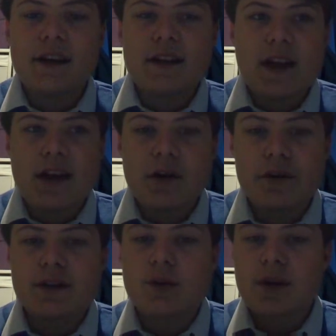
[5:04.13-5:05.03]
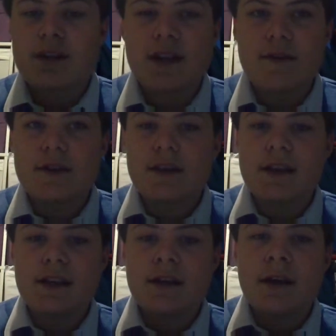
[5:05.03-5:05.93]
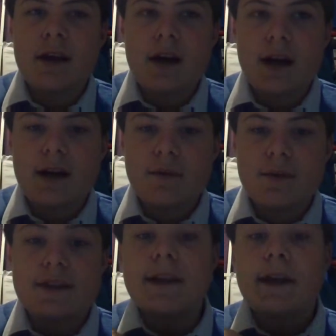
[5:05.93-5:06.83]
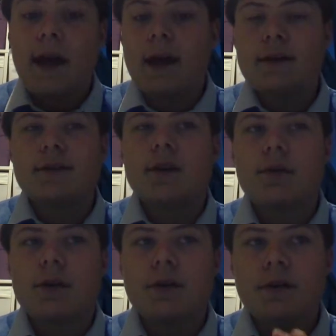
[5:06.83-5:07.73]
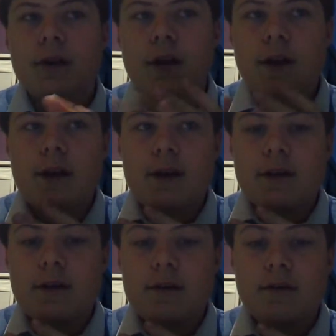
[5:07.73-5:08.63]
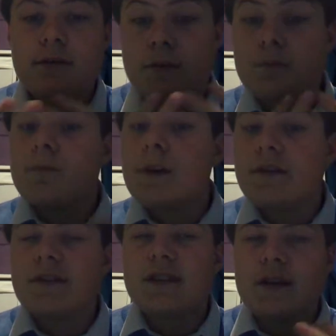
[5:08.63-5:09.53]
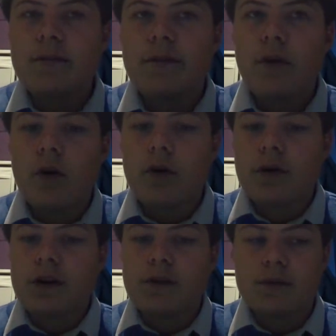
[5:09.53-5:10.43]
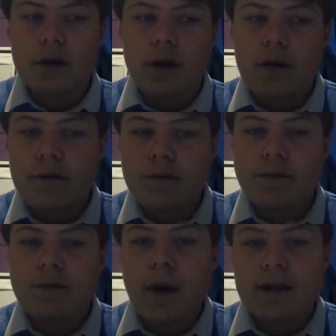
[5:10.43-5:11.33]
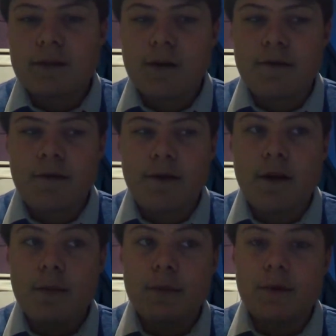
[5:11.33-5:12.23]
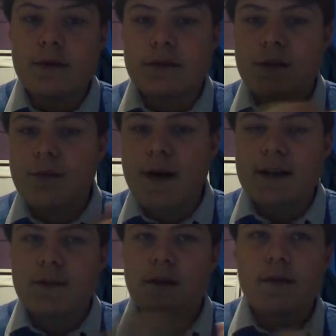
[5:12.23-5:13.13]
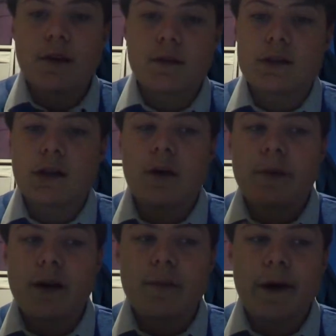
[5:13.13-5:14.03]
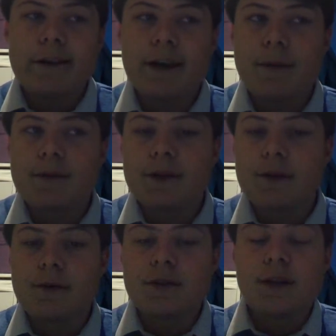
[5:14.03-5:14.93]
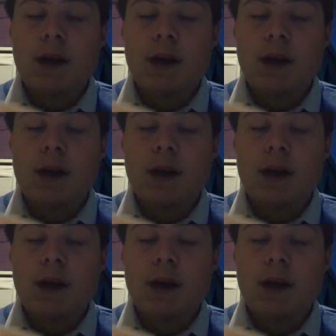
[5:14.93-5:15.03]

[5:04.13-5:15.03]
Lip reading: and then it cuts to 2017, and we see Kate Stewart, who's we've seen before in a lot of Matt Smith, some of Matt Smith and a lot of Peter Capaldi episodes,